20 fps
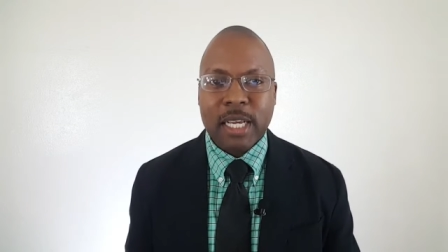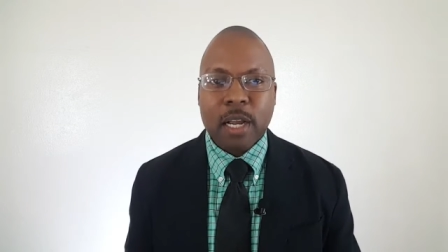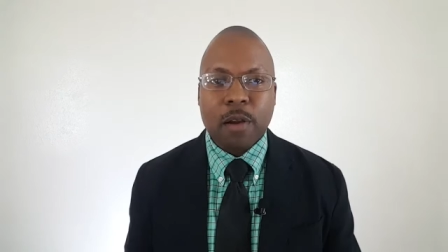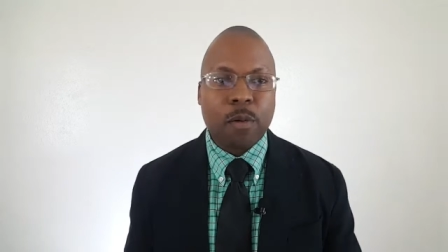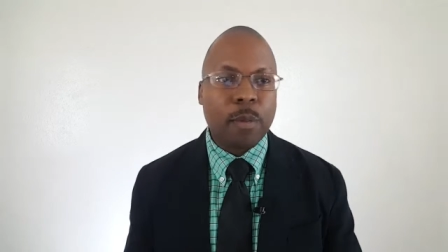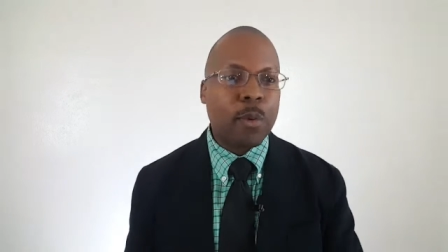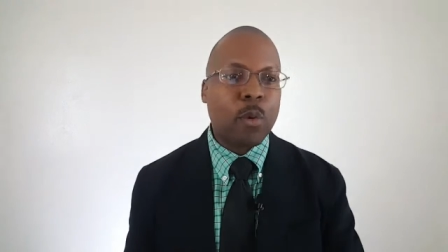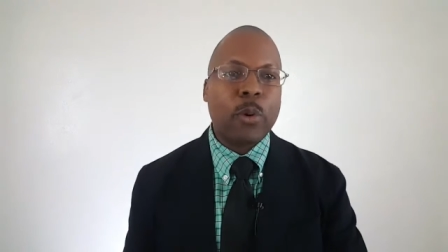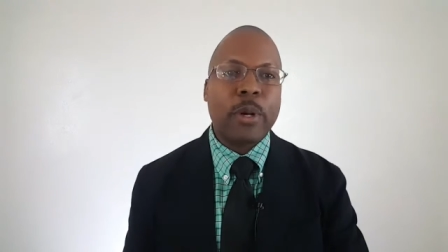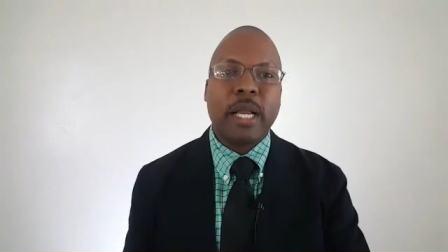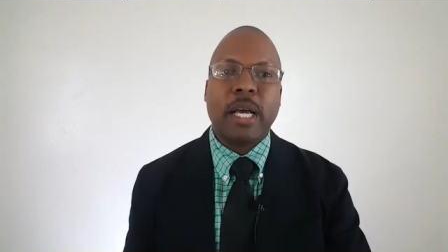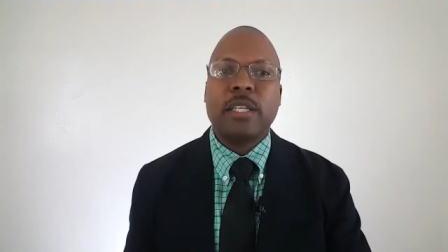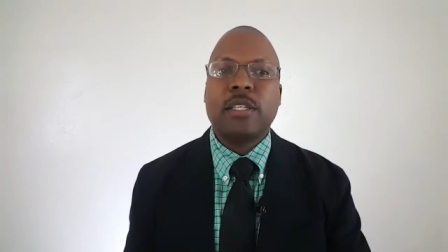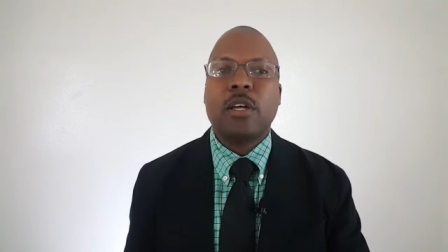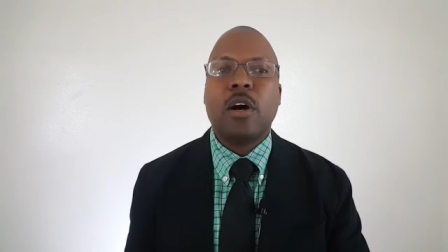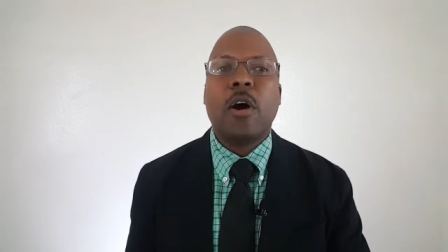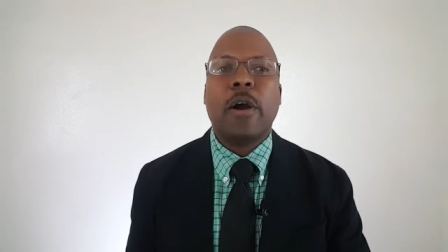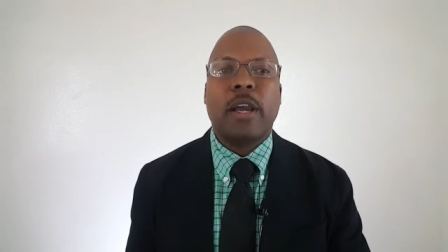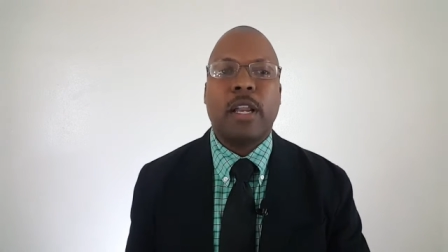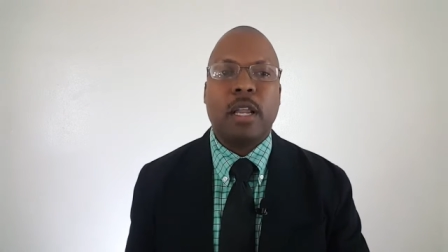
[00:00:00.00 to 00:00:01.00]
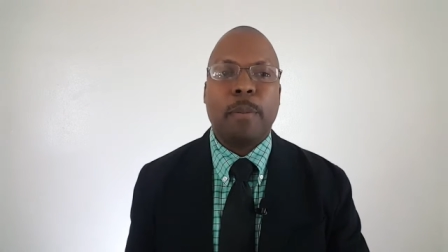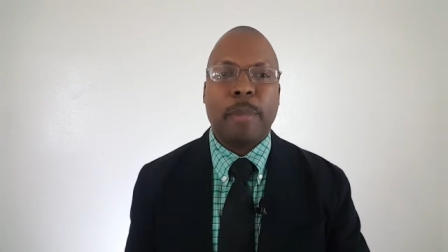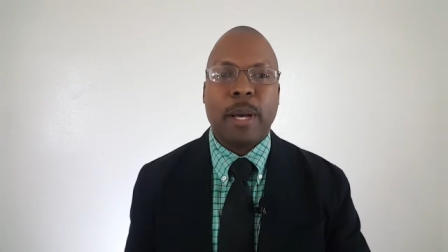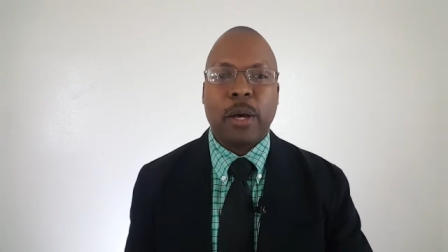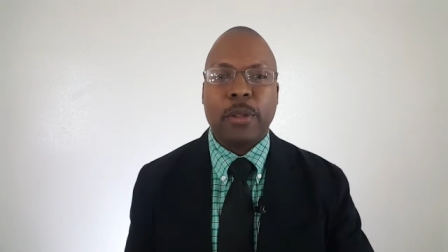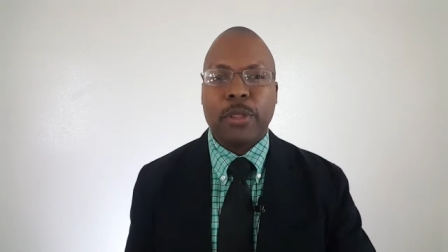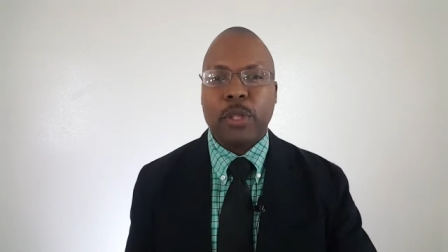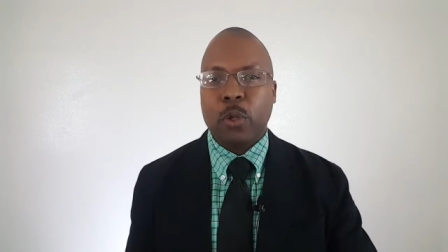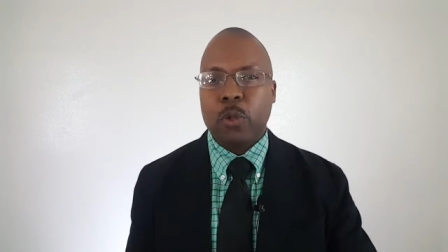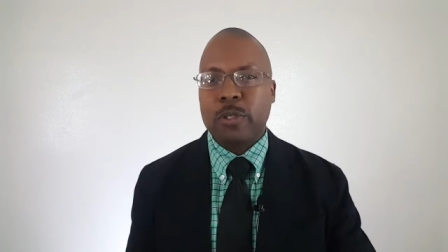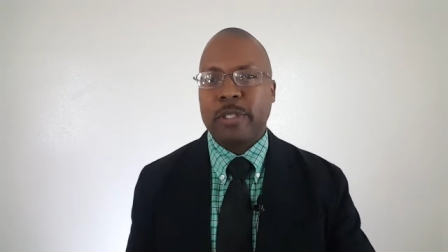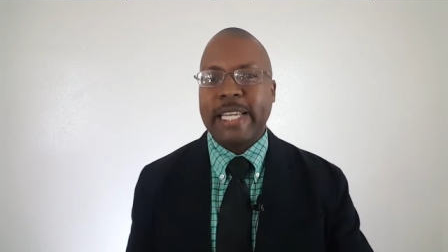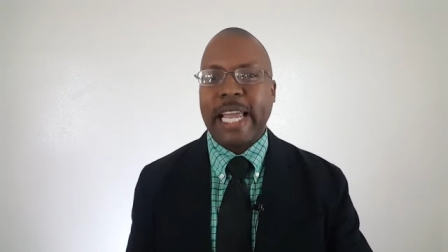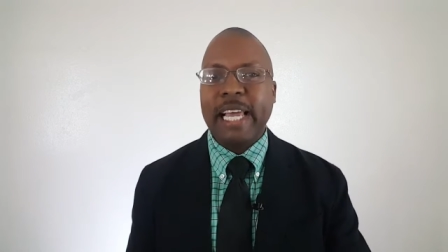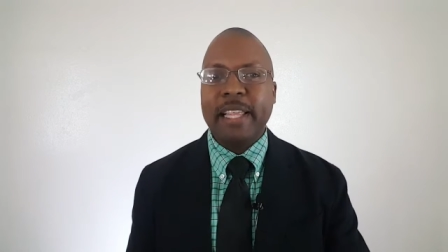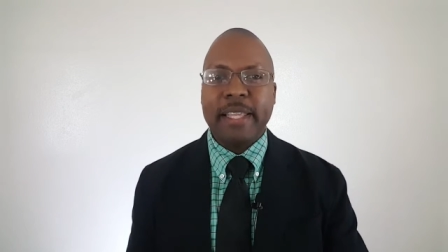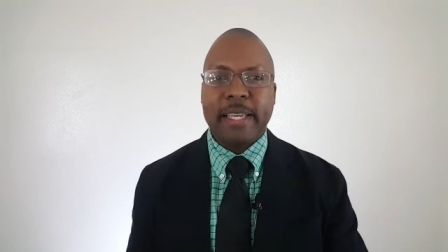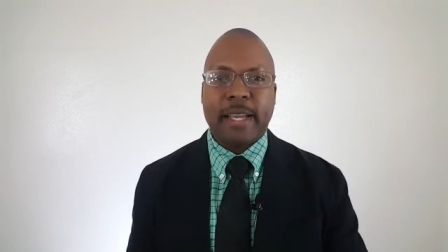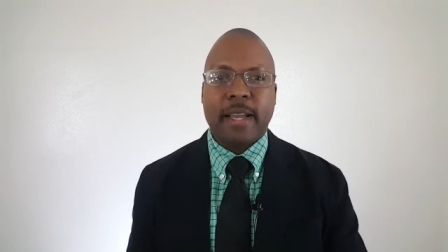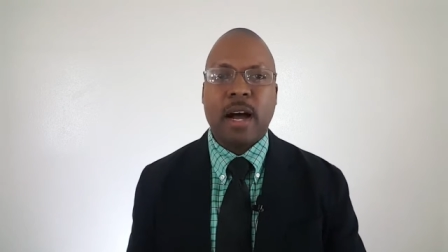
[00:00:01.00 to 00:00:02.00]
Remember, we're not talking about those
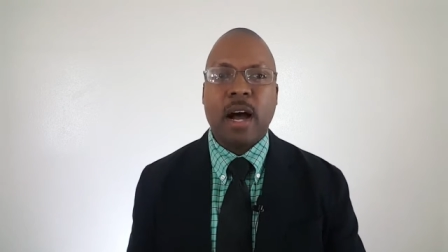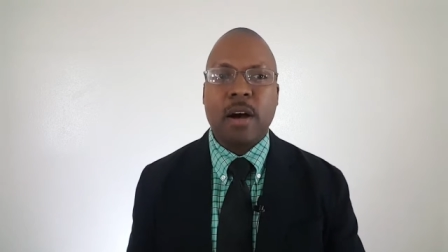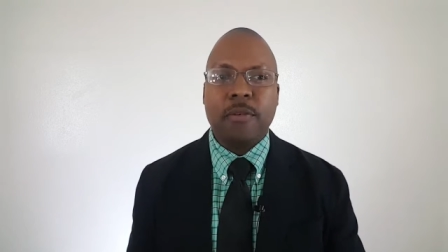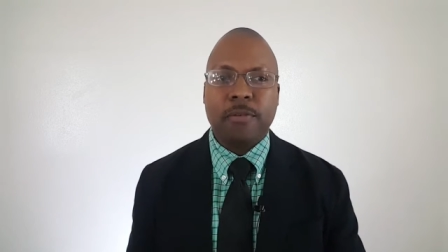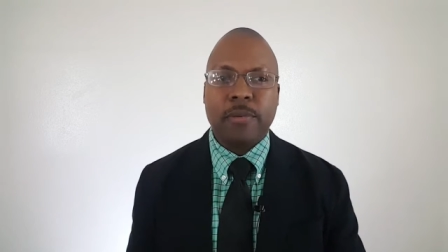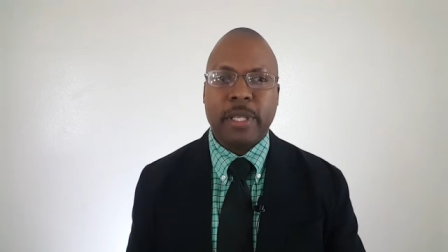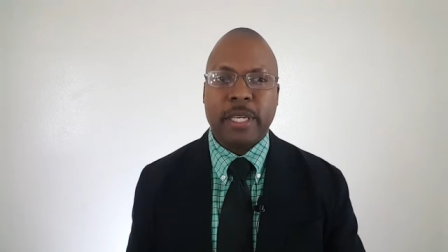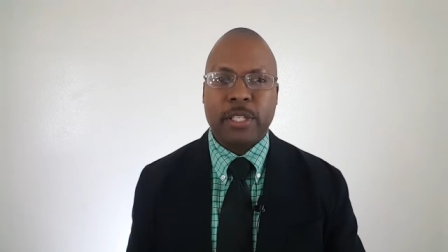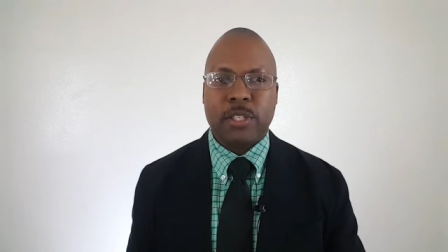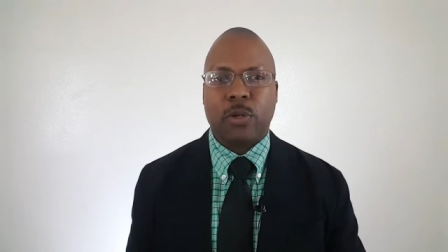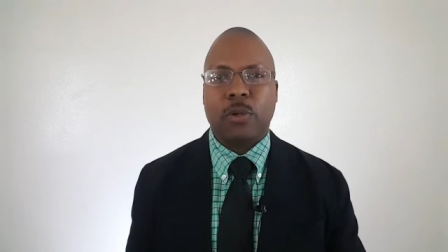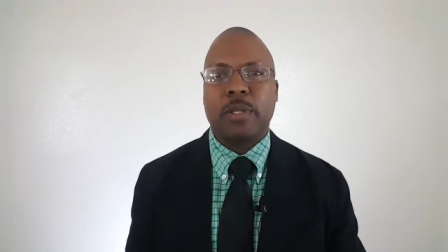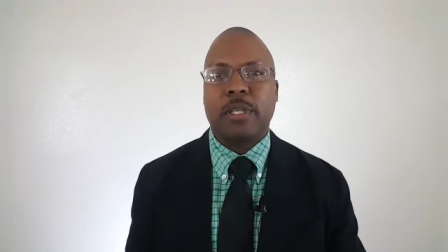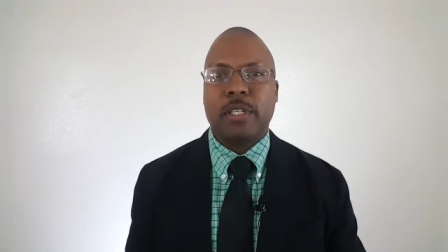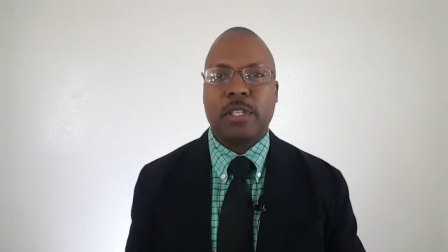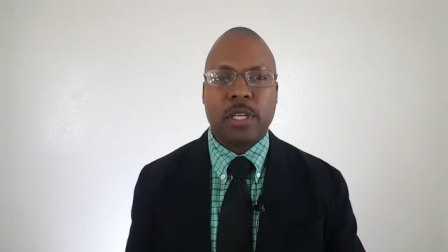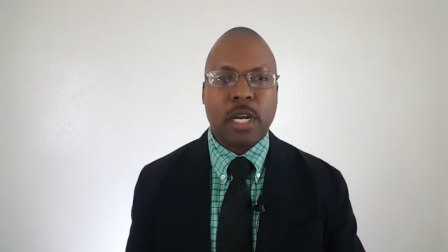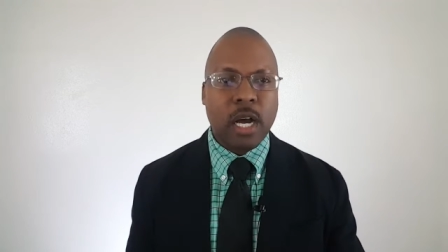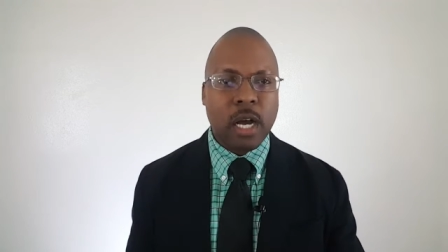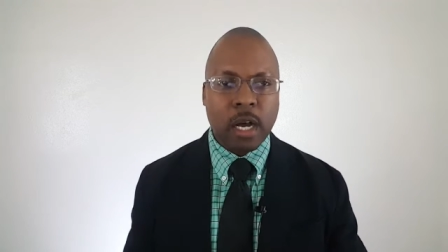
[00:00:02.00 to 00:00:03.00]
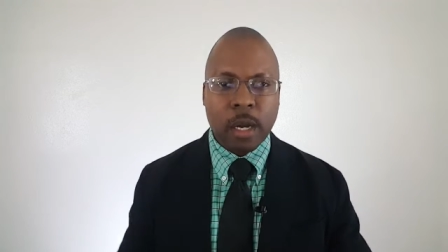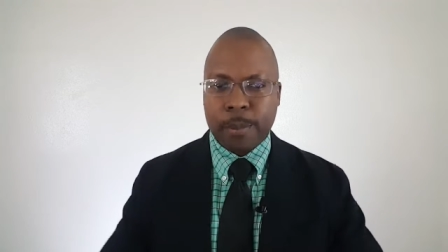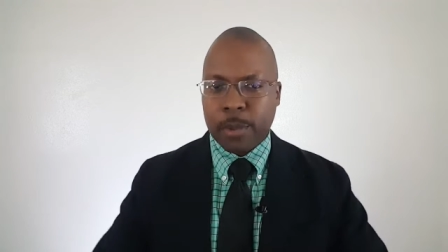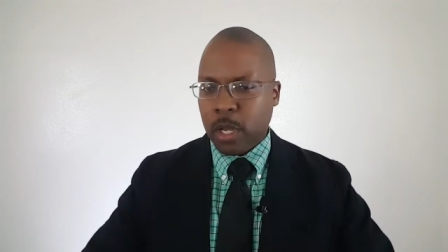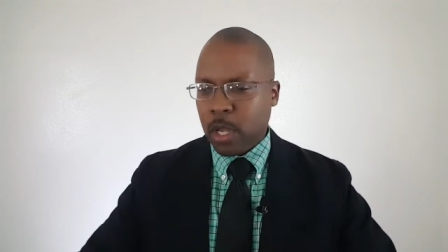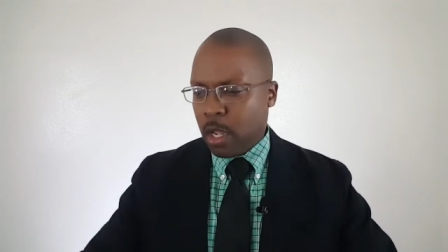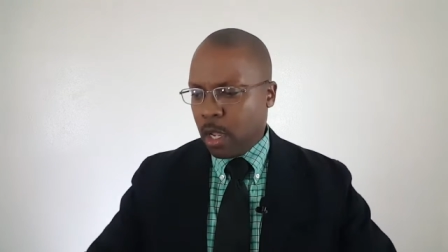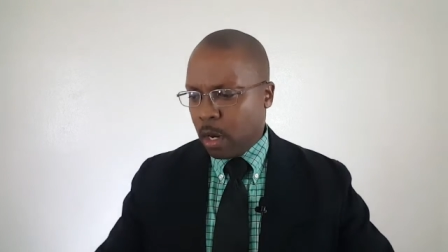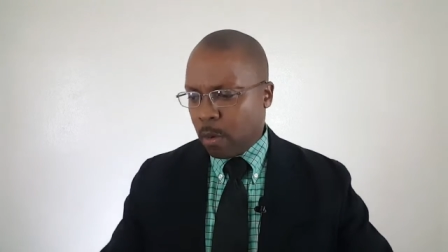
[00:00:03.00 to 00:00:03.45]
daily conflicts on the job